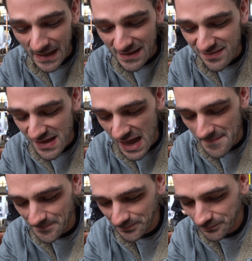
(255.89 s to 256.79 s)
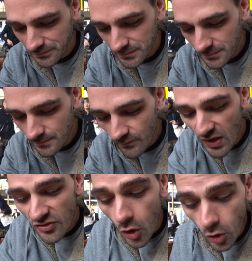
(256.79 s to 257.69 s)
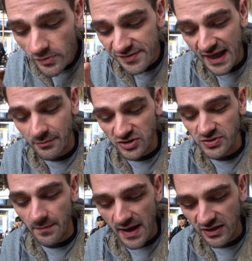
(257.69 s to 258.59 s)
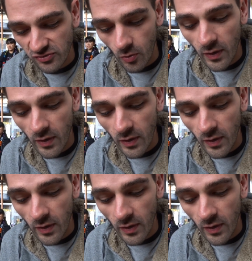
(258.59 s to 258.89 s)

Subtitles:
It's not, the whole sandwich when you bite into